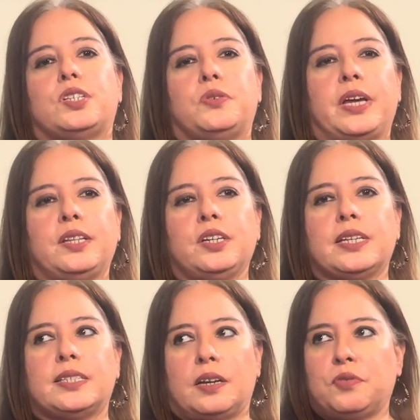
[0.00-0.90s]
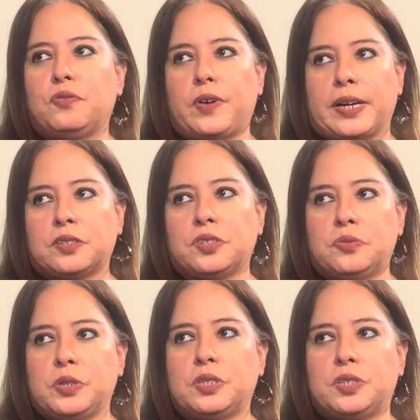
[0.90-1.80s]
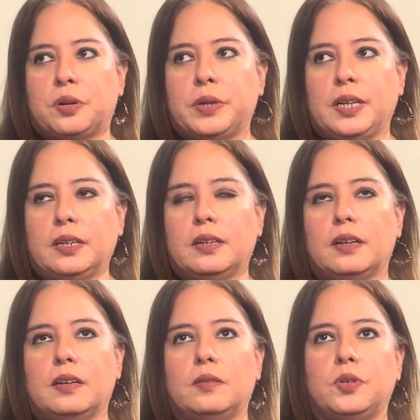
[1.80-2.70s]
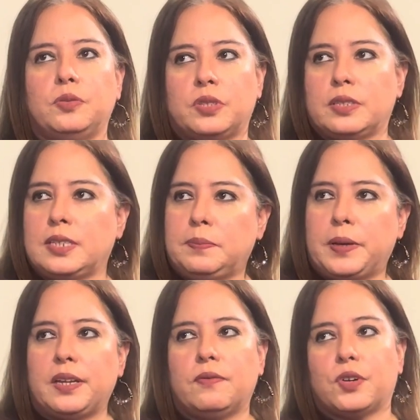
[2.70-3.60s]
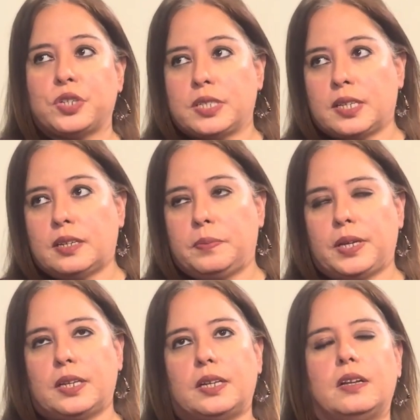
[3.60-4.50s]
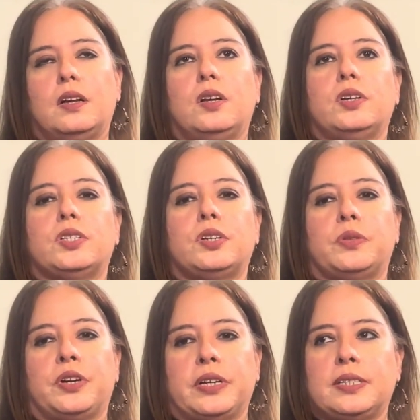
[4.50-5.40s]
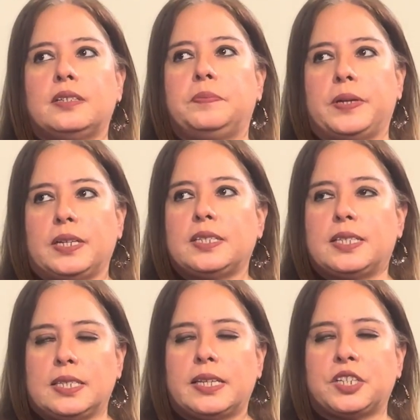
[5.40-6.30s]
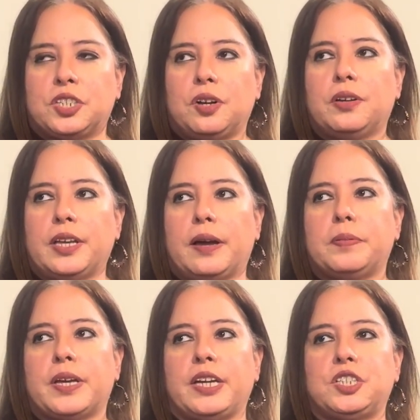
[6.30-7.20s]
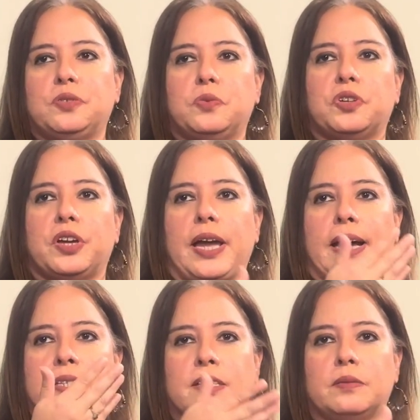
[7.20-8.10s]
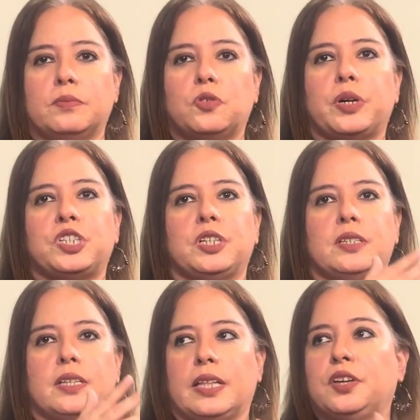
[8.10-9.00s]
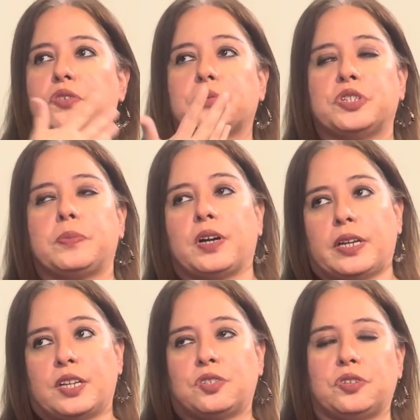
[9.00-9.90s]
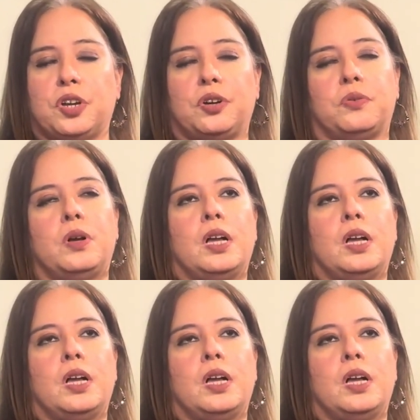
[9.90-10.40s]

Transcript: So they look at several factors when determining um, who's dependent versus independent. So there is a dependency section on the application where they ask them questions and either respond yes or no.